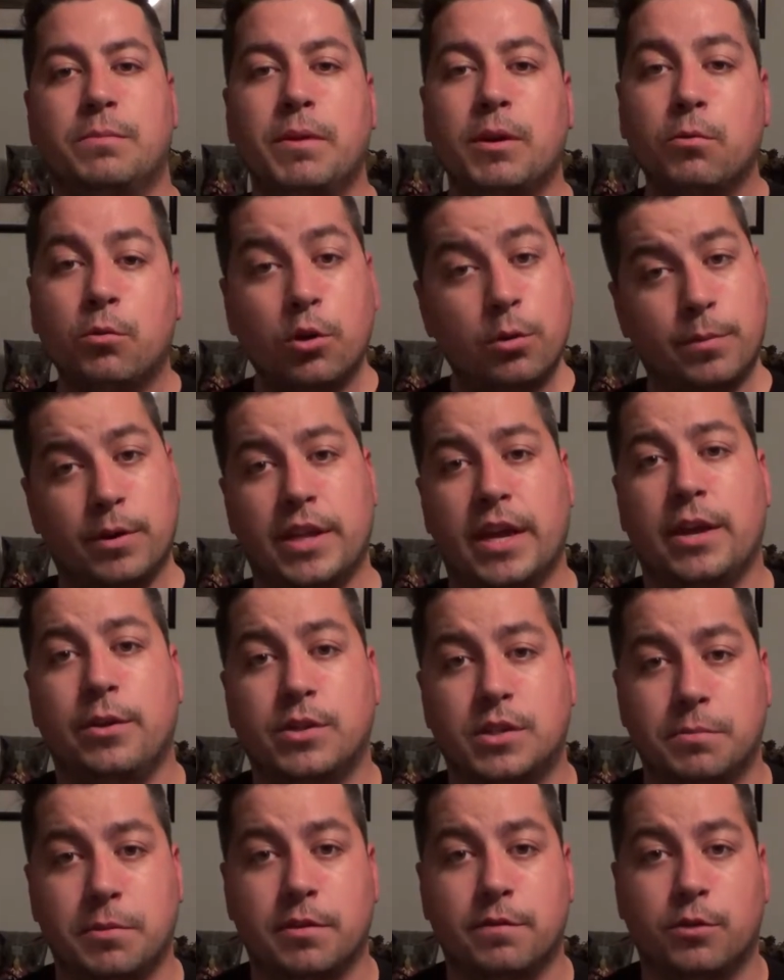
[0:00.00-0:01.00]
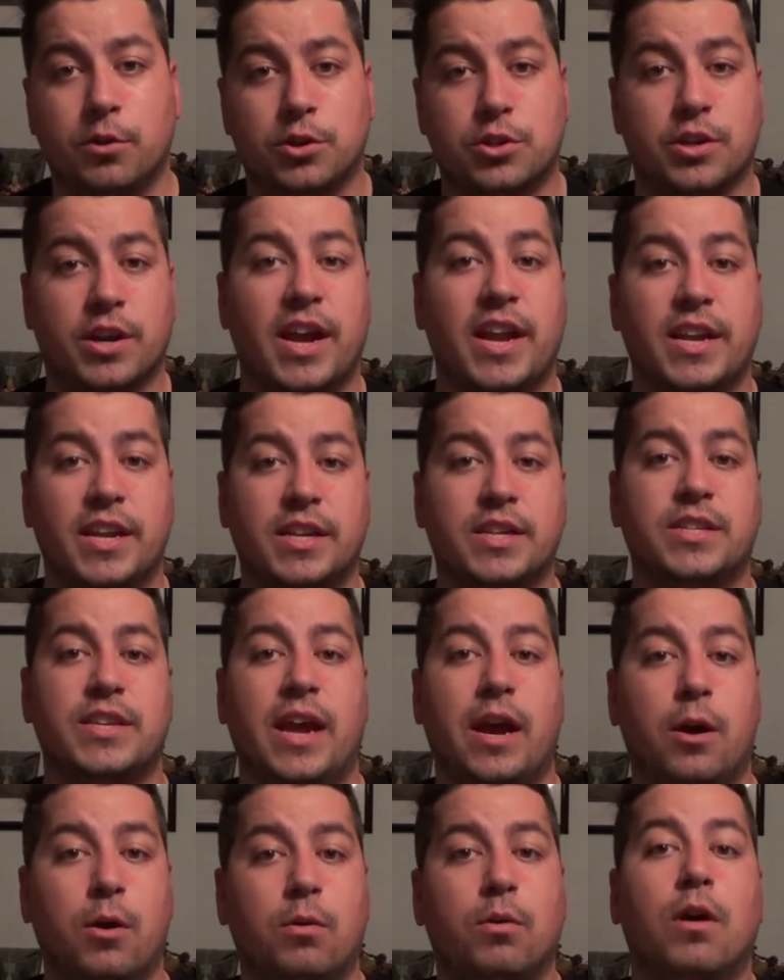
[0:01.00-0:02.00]
been rumored that he was gonna be the Vulture, and it is
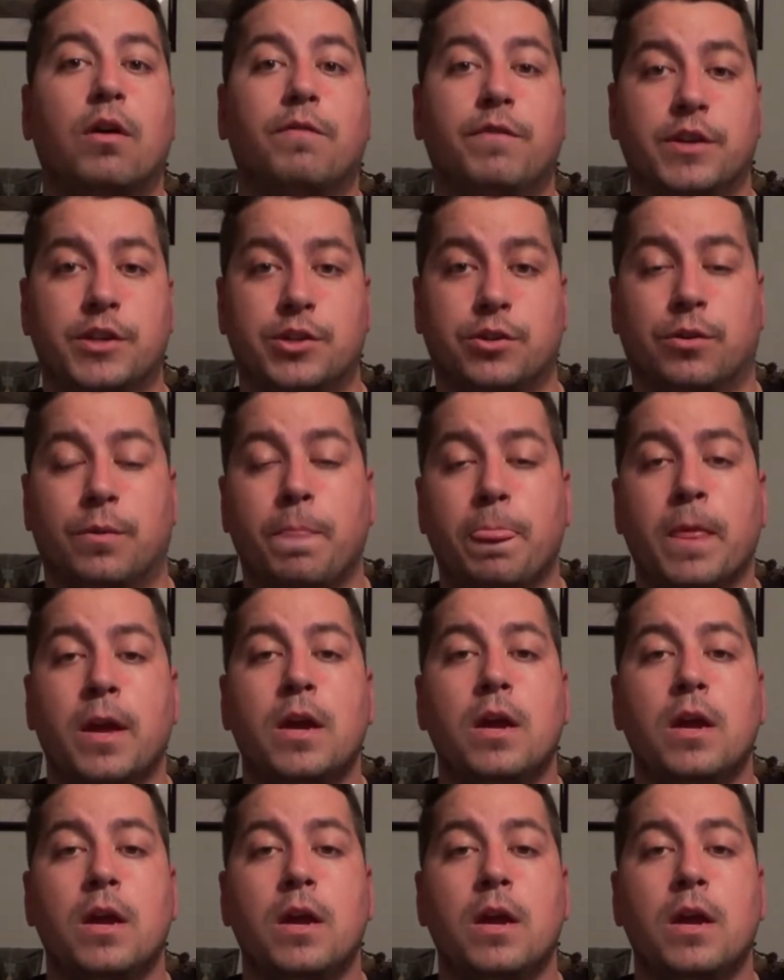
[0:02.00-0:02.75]
now official.